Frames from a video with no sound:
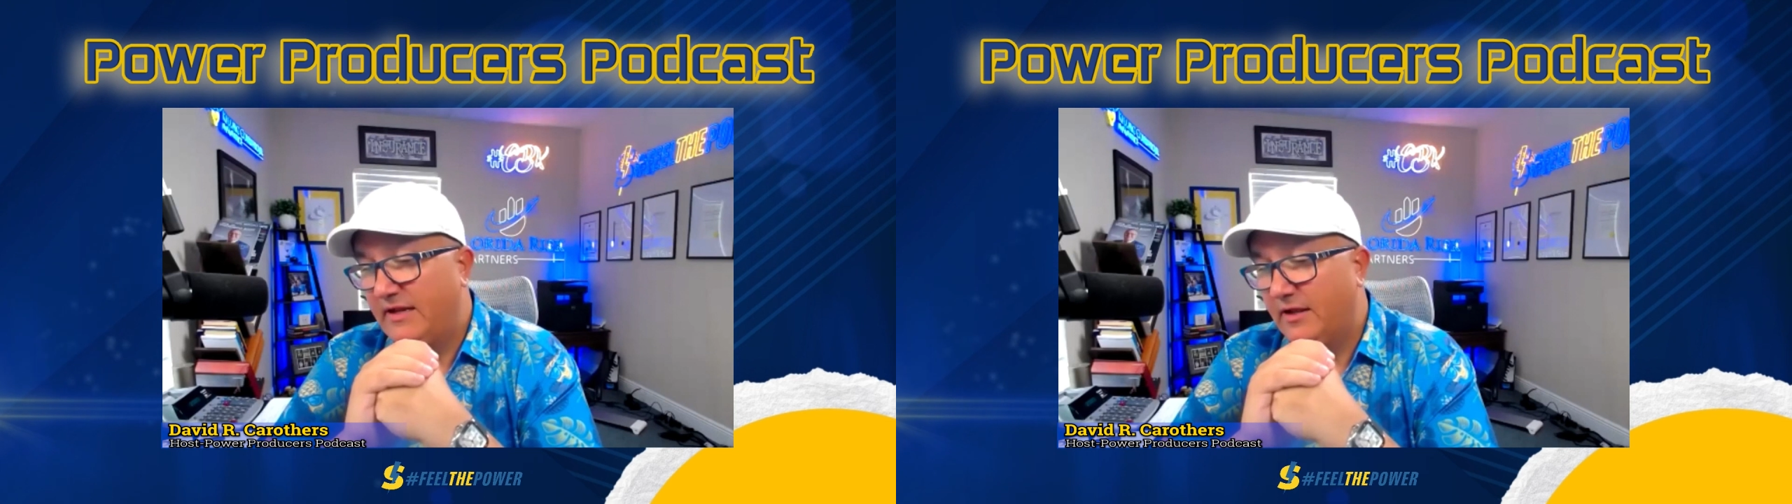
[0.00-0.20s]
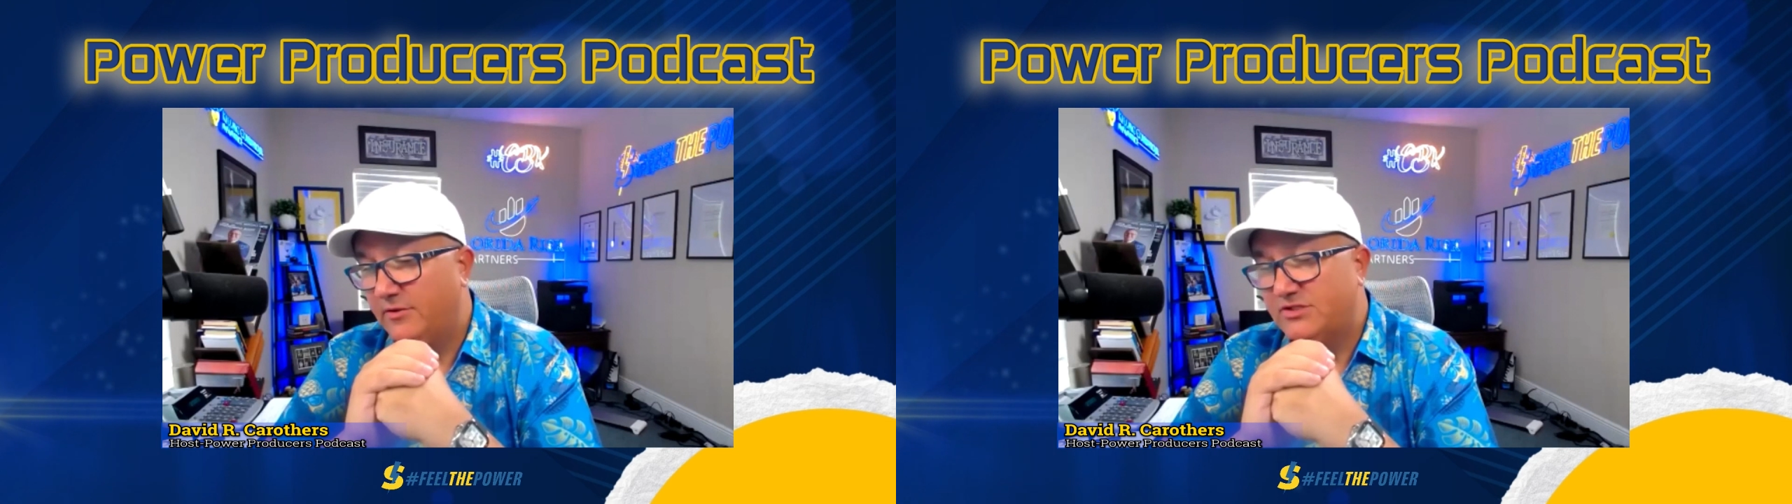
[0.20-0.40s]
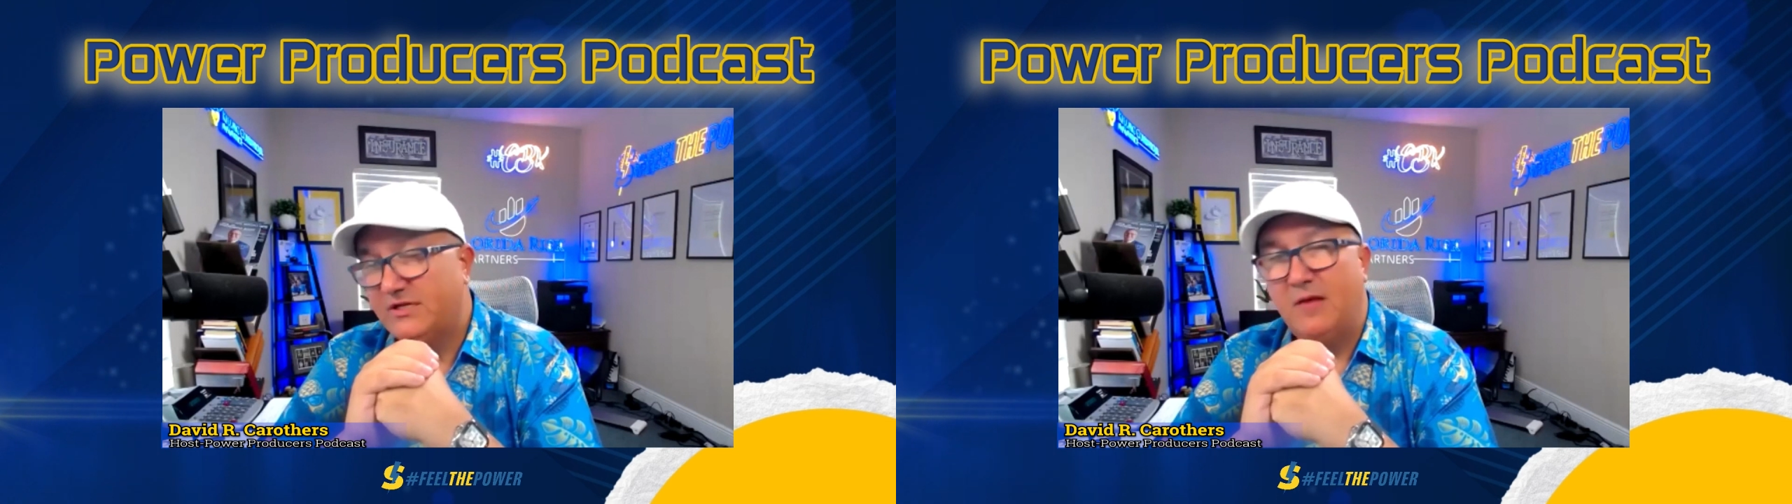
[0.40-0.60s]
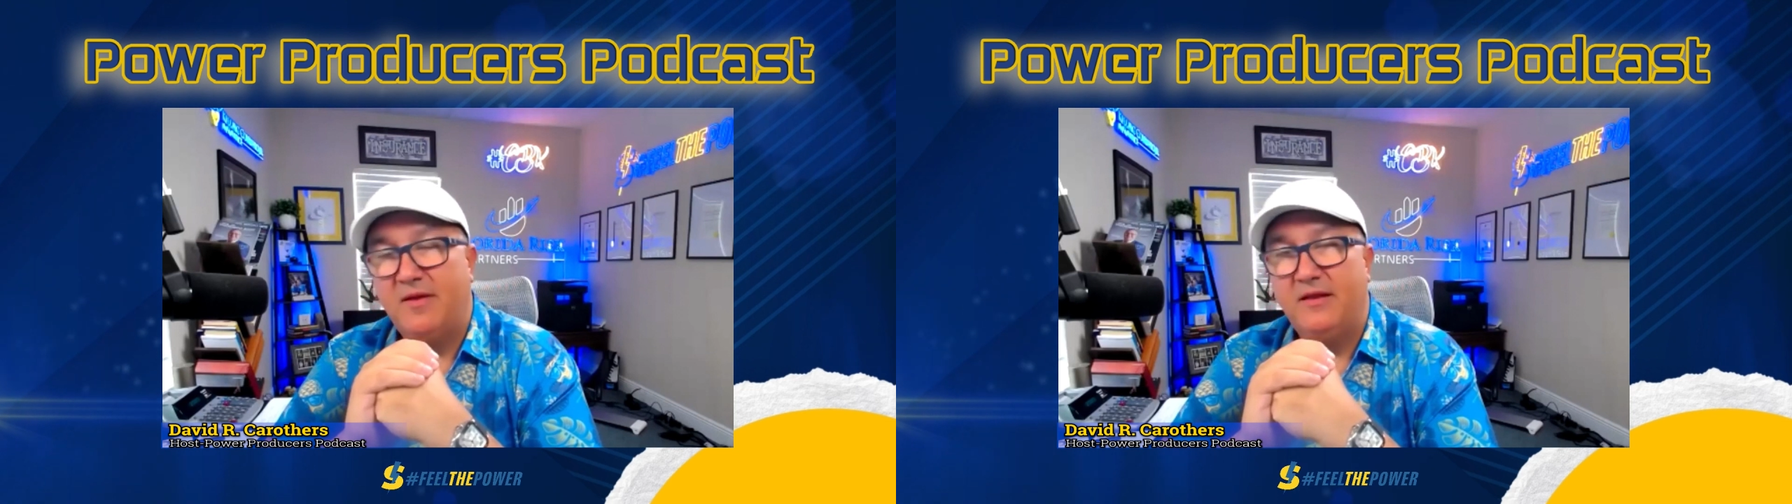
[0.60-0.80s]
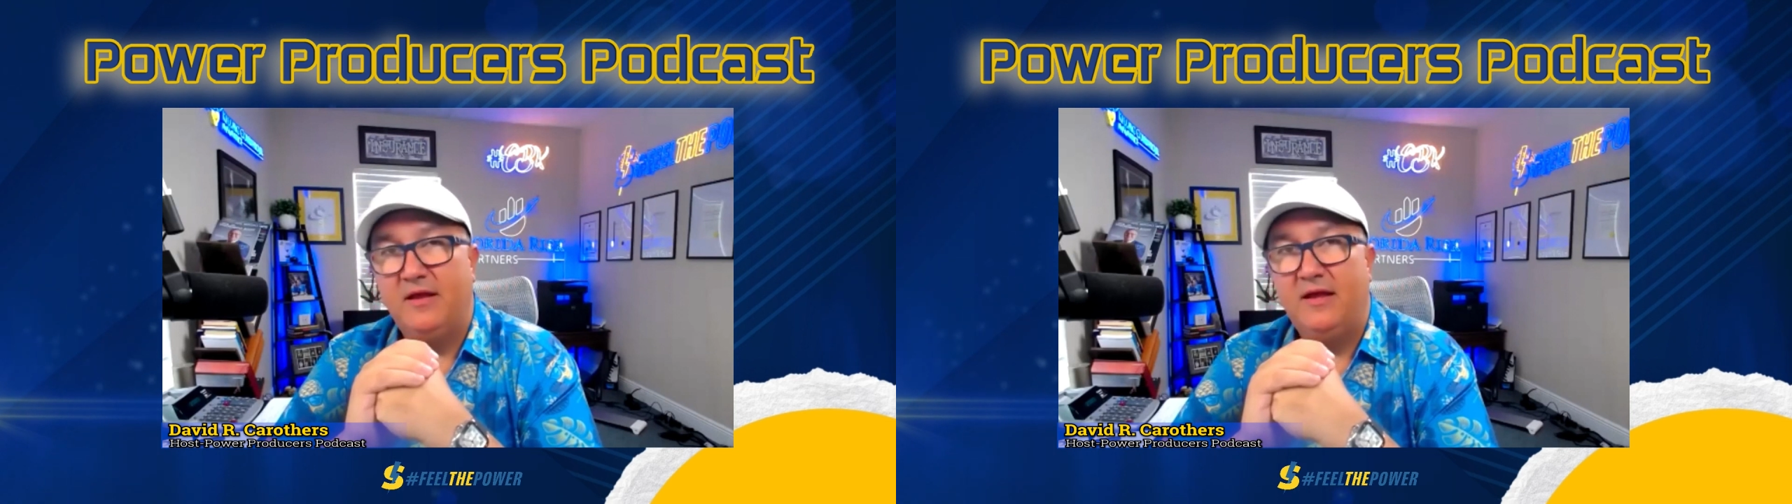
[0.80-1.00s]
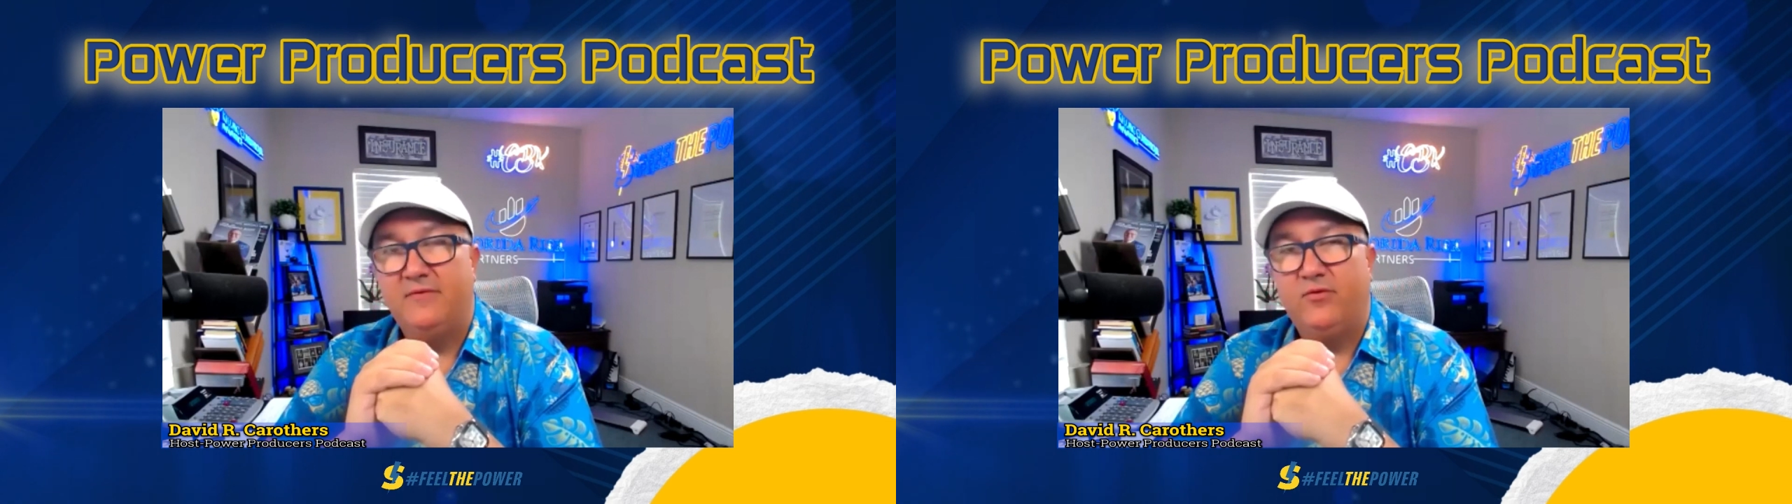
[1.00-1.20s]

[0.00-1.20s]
coach to come into